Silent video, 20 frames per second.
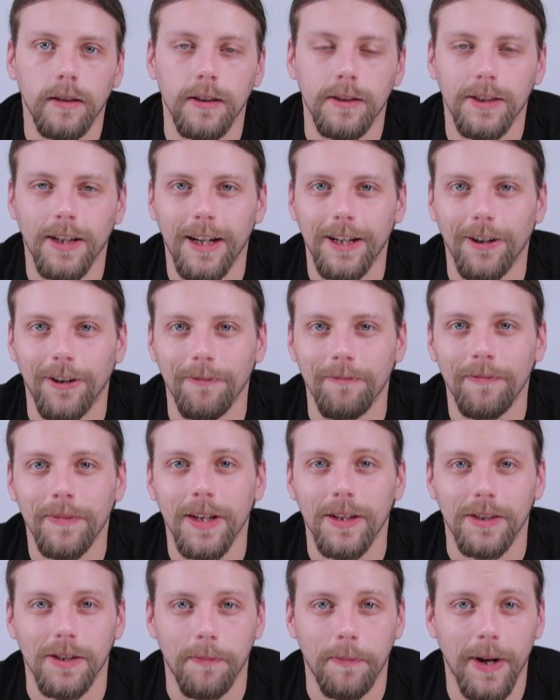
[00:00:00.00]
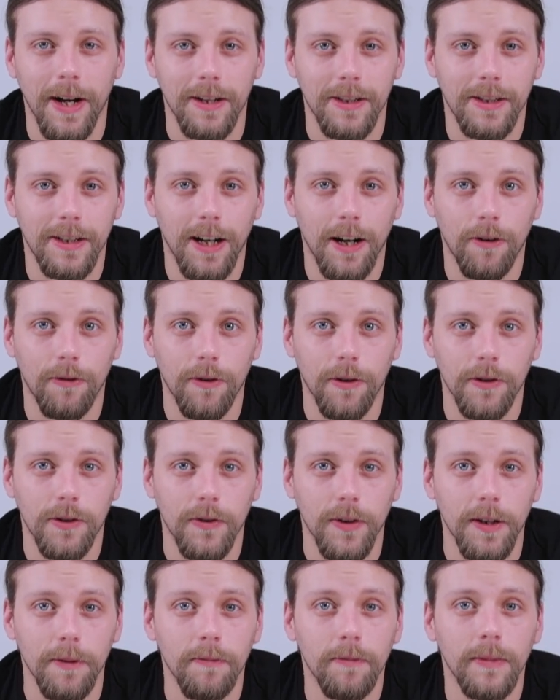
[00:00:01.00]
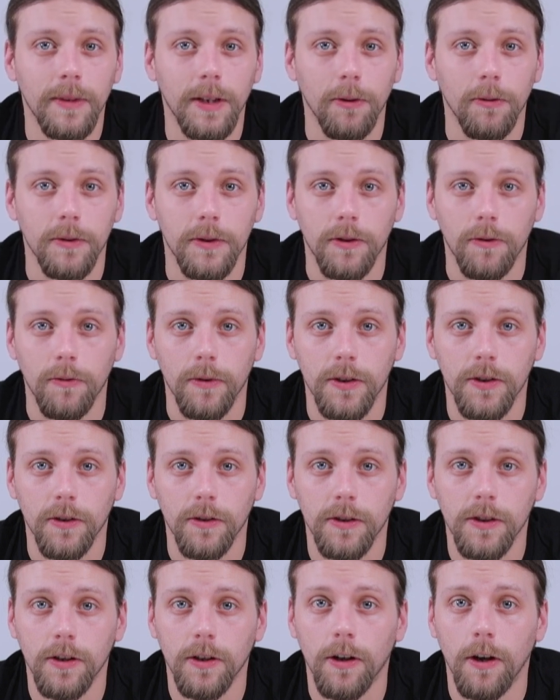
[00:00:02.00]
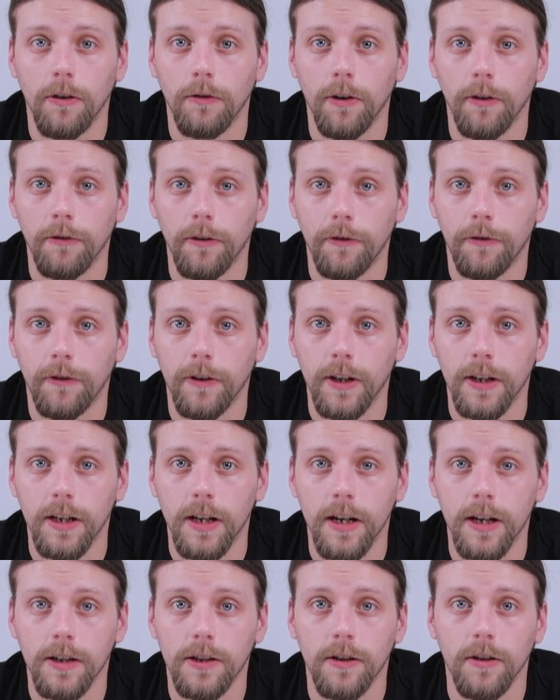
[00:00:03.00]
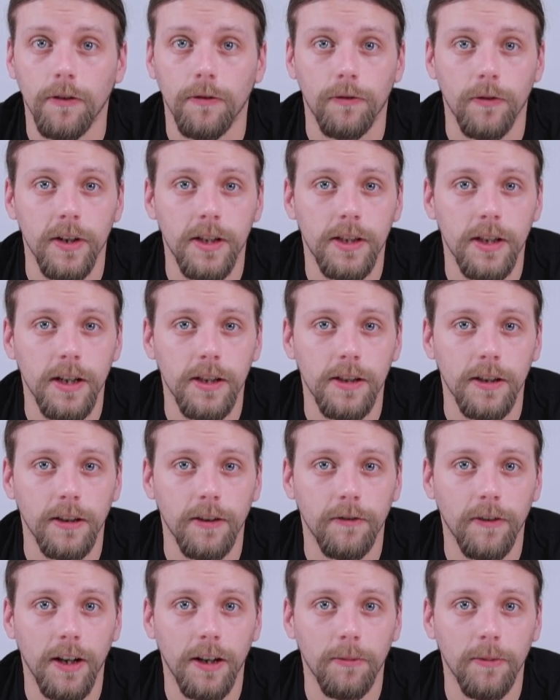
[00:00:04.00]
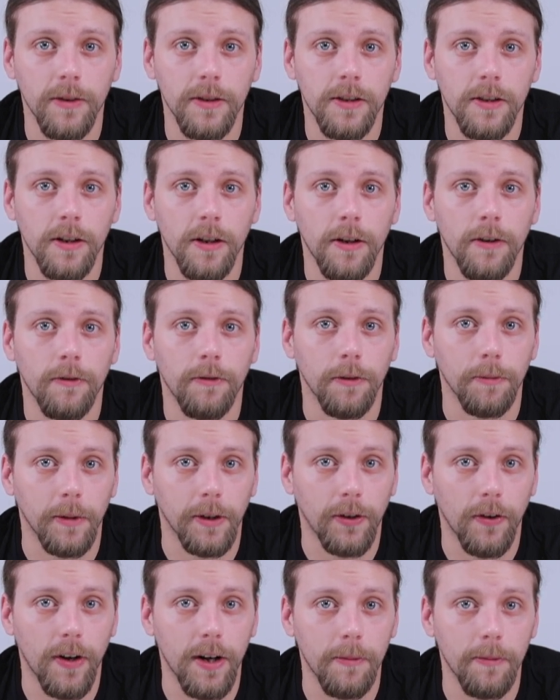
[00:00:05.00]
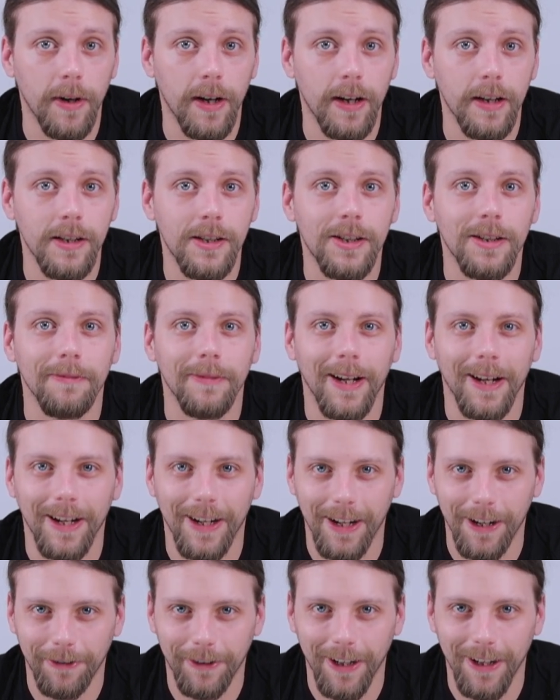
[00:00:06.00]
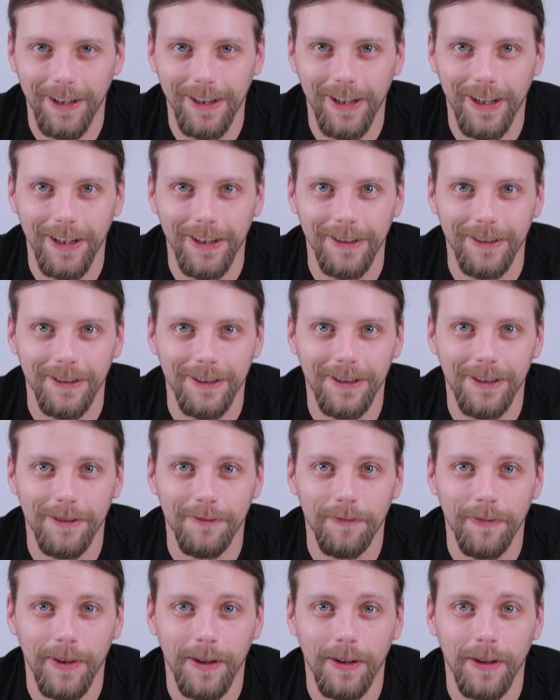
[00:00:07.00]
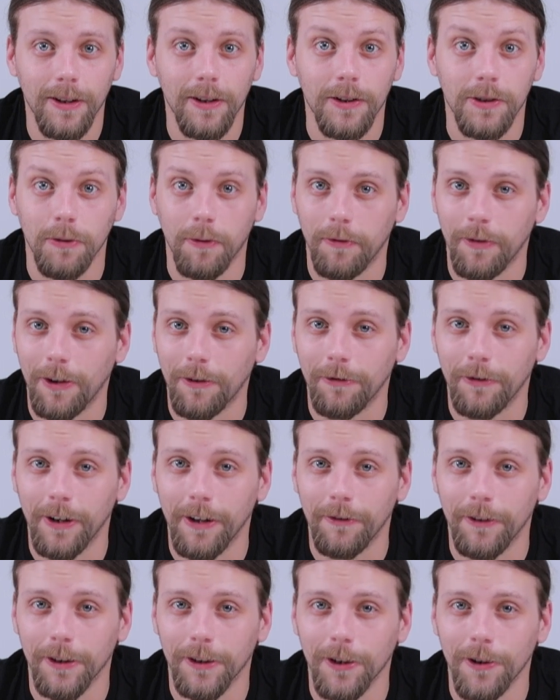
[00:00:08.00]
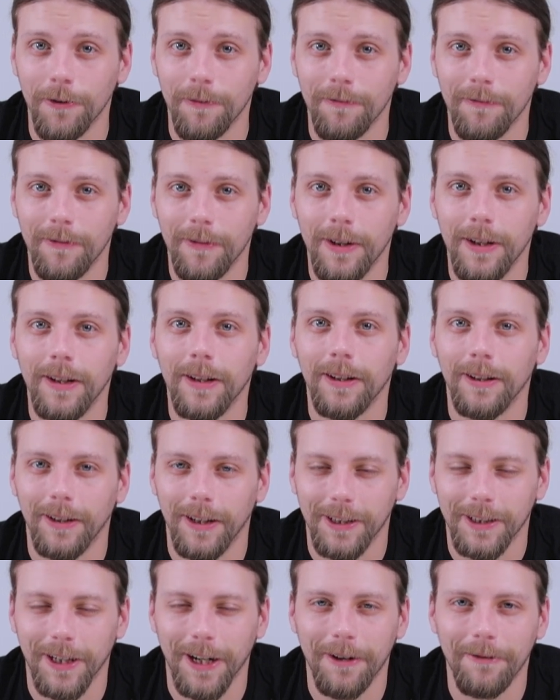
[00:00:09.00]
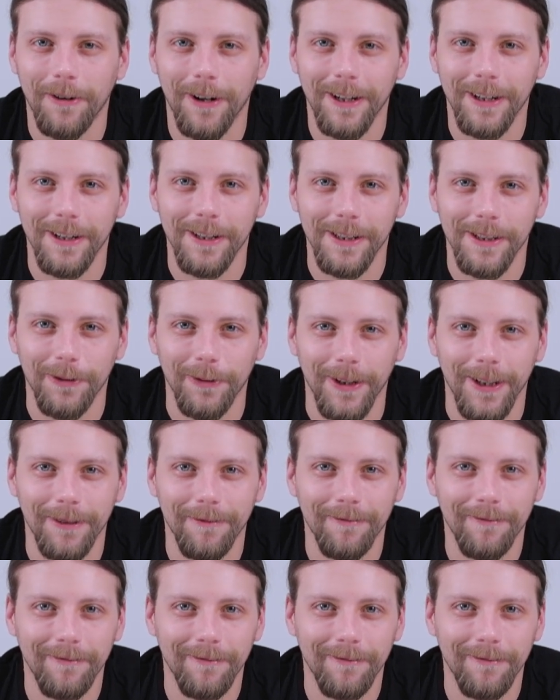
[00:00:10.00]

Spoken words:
The Xion is a pen-style rotary that was a result of over 3 years of research and development from the great minds at FK Irons. So without further ado, let's get right into it.